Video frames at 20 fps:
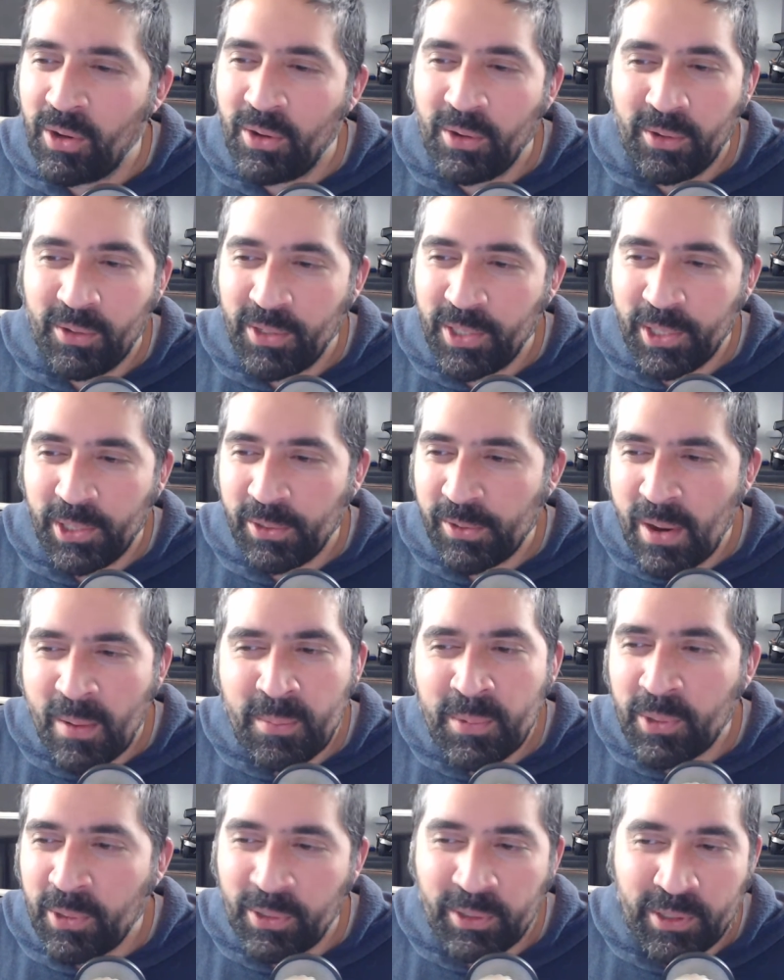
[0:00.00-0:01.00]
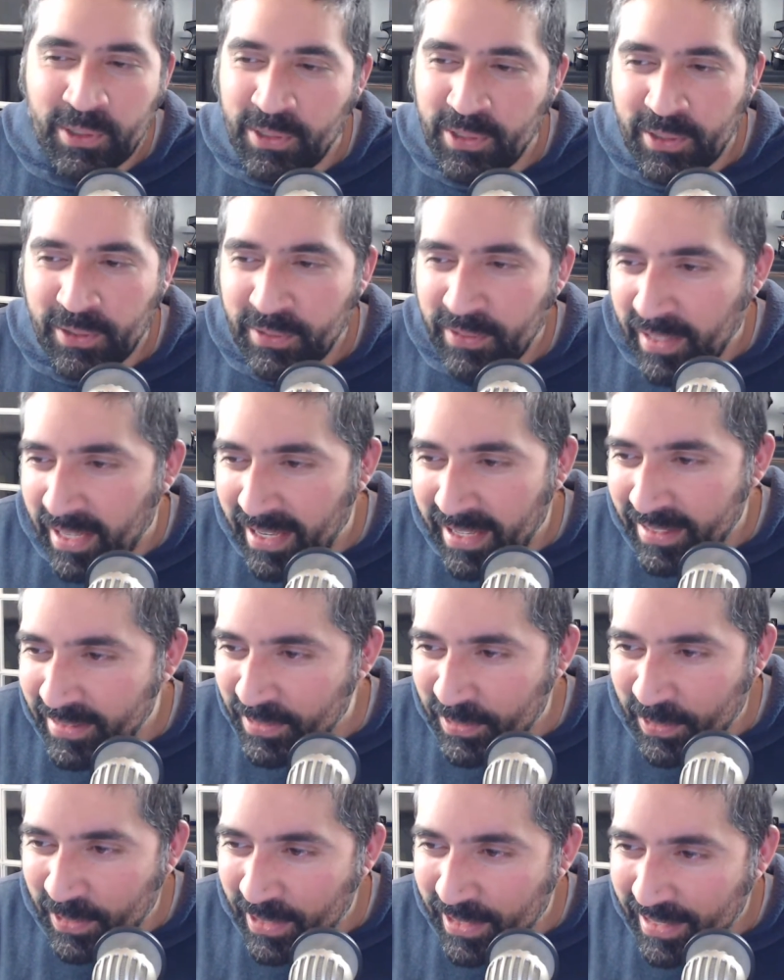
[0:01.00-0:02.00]
Hugh, I'm not going to do that,
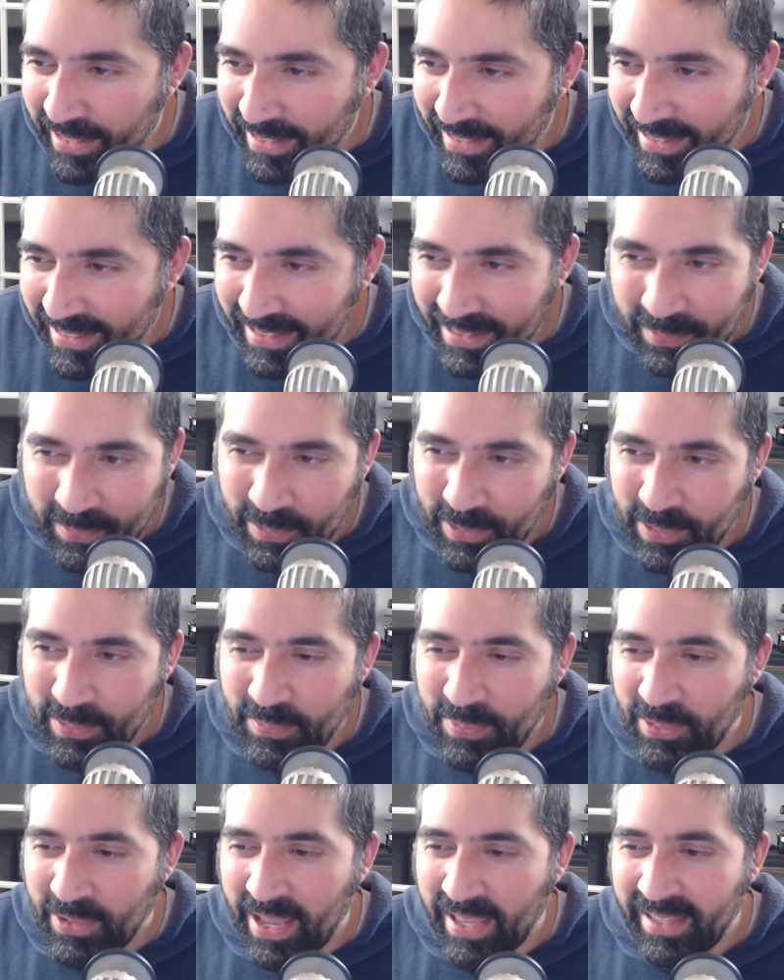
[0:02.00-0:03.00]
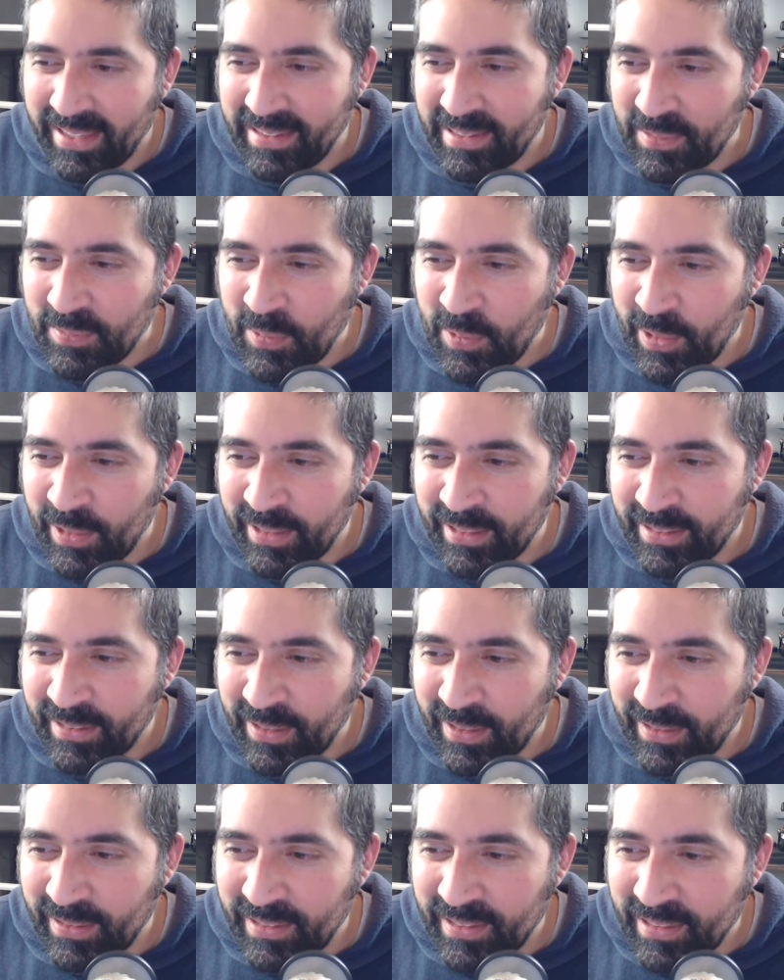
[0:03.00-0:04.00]
sorry. I'm not going to put ASMR in the
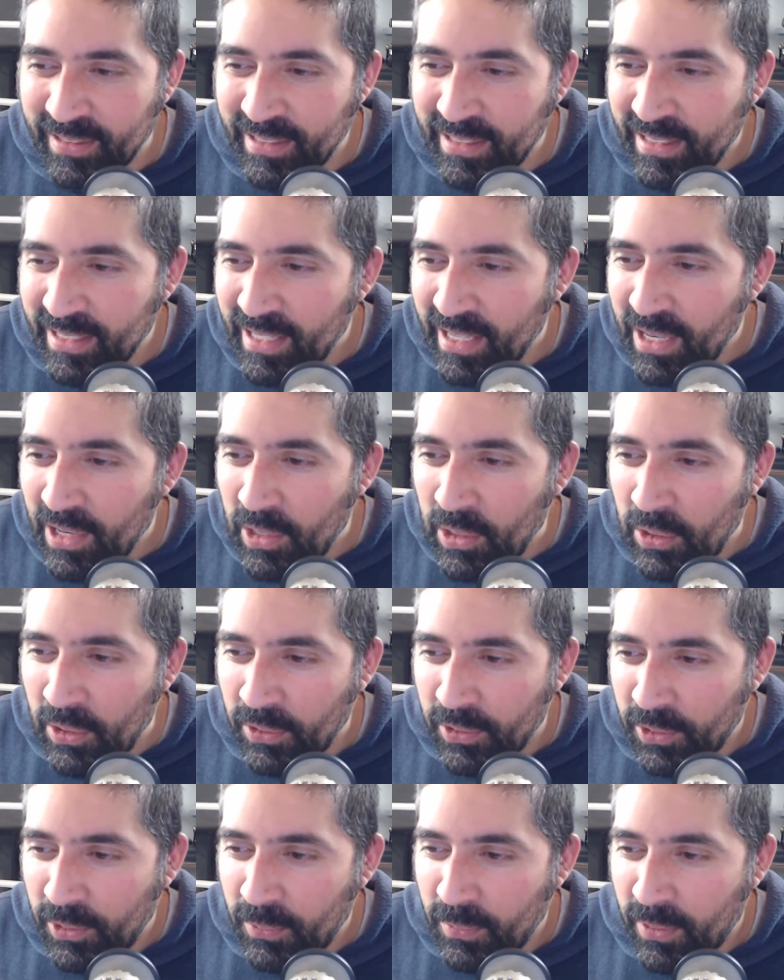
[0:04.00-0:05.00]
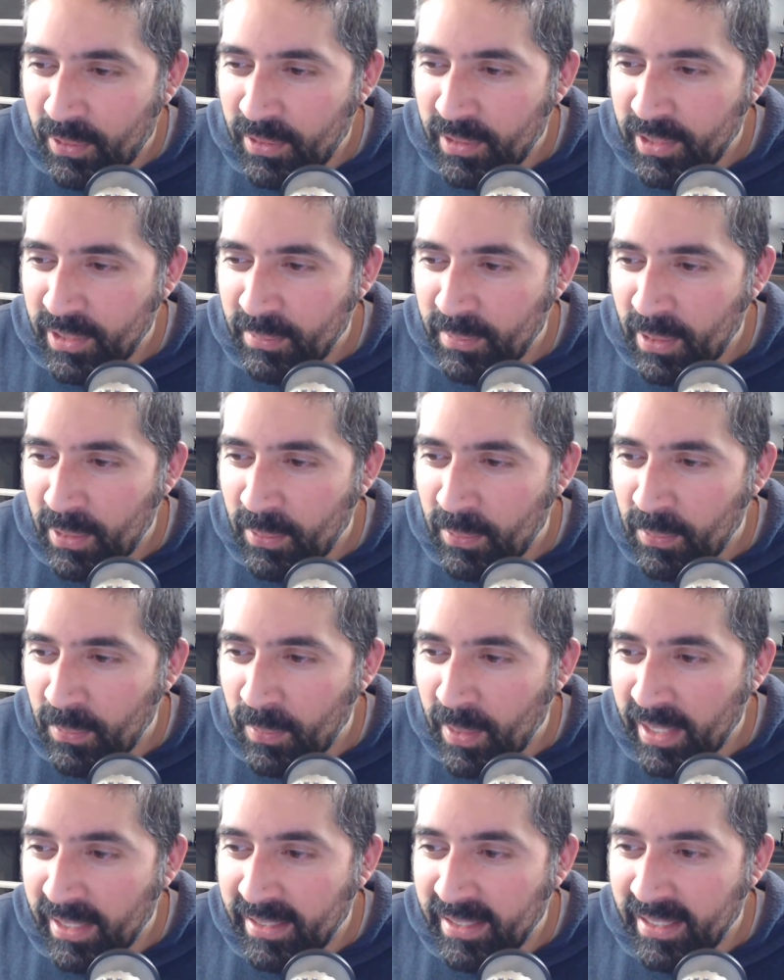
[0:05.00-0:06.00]
title. Aren't you worried about
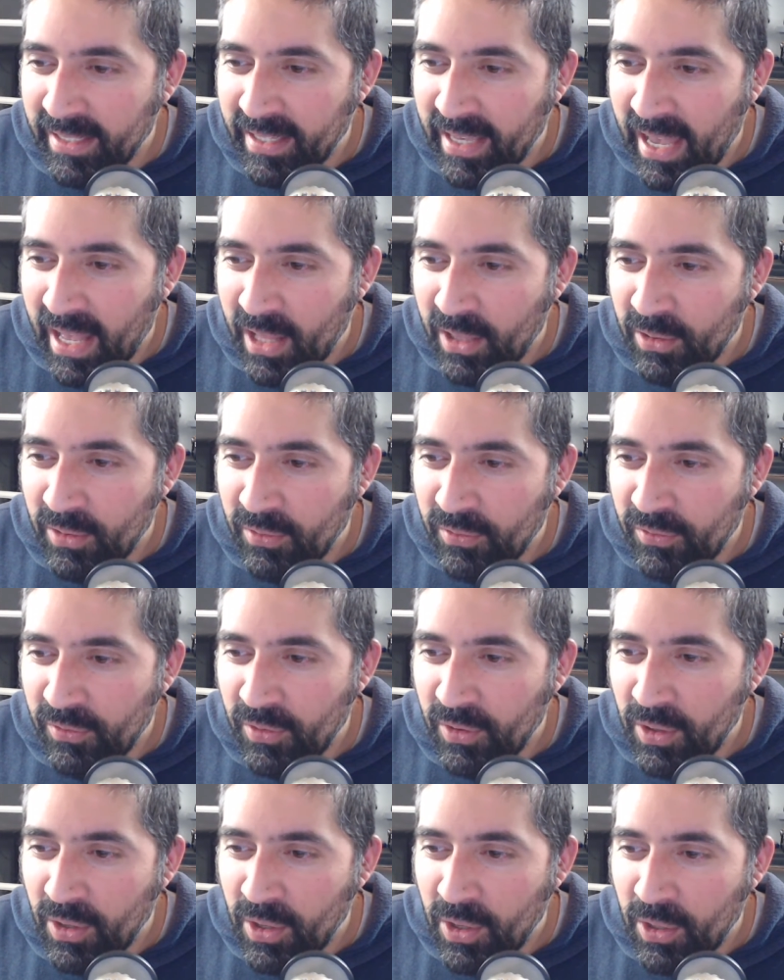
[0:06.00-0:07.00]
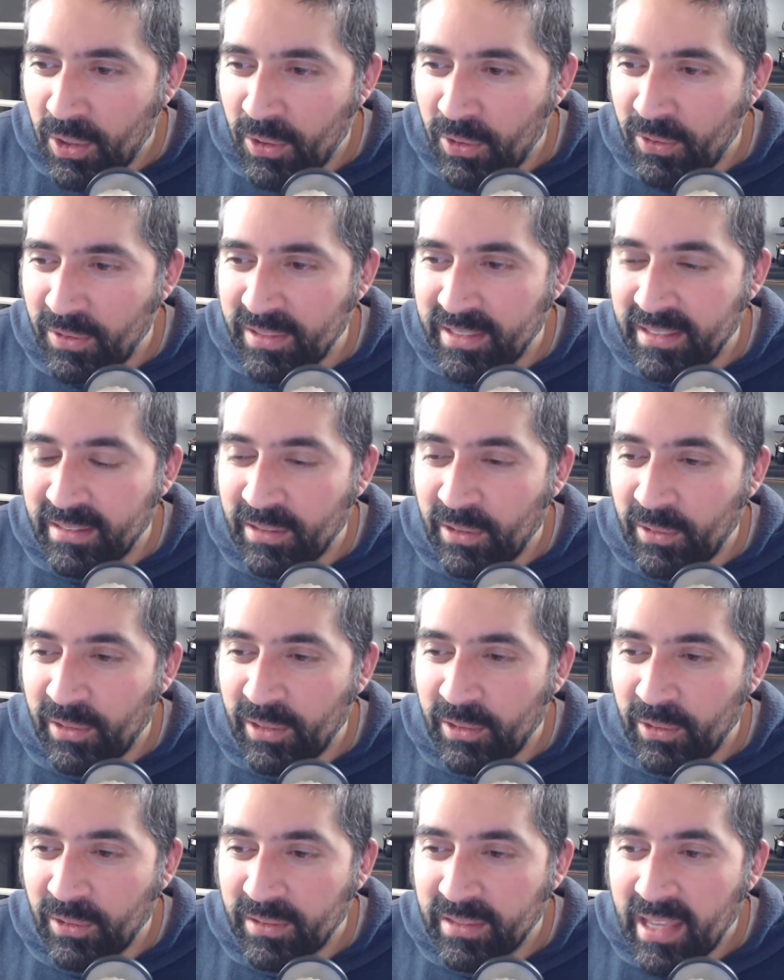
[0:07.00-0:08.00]
waking Alf, or is he totally
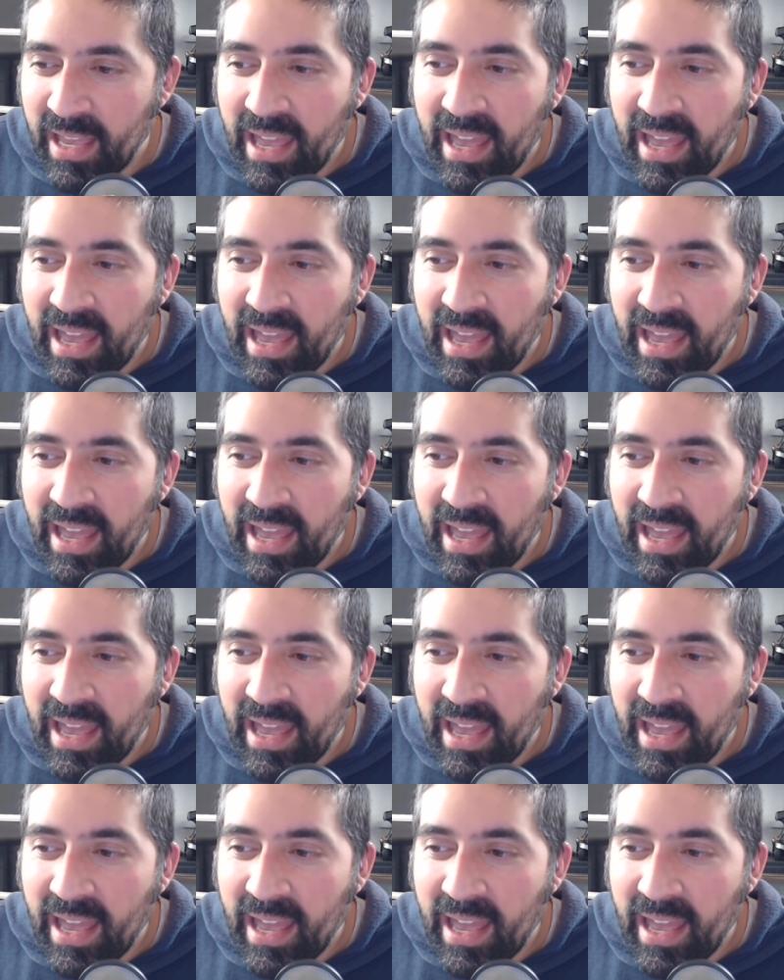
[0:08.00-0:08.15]
knocked?